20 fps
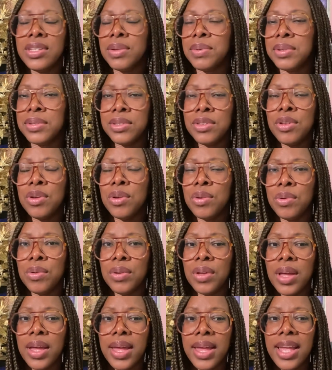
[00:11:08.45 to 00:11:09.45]
there was
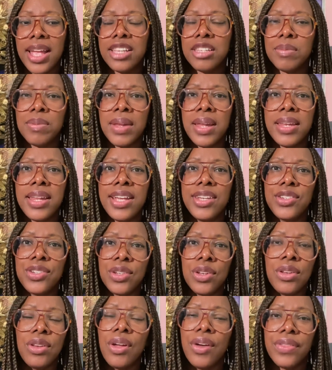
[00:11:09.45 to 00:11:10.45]
no
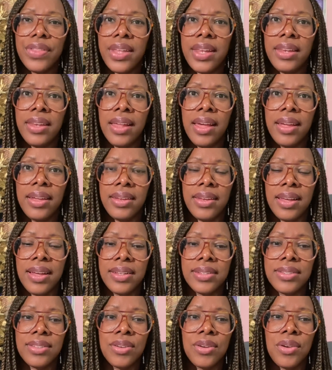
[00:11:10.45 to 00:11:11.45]
explanation, nothing like
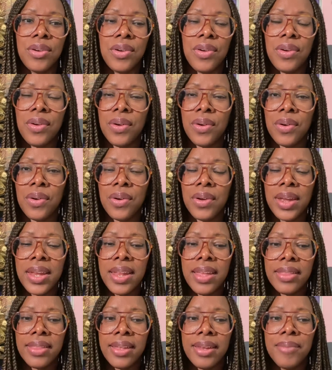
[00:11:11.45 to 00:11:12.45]
that or
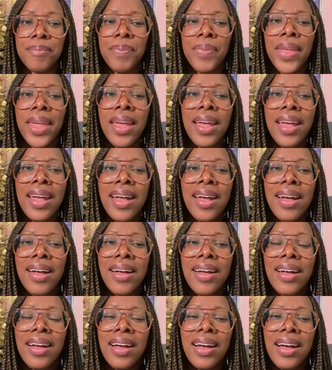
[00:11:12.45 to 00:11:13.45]
anything.
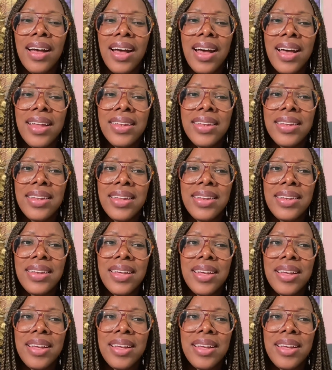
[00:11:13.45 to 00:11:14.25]
And then